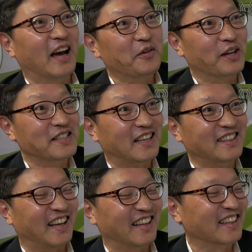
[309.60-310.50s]
I want to check
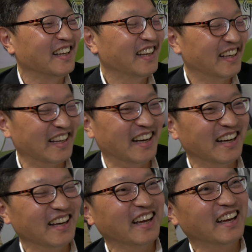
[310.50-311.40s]
that. Yeah,
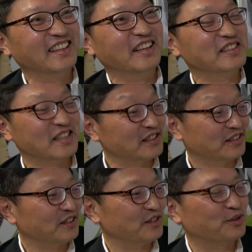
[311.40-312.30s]
yeah, and that's a
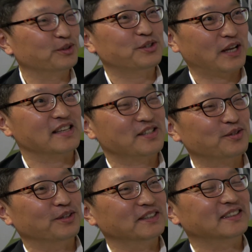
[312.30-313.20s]
really good chance
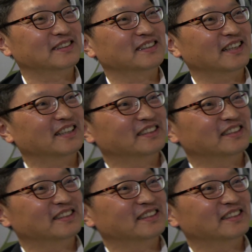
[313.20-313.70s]
to us. Yeah,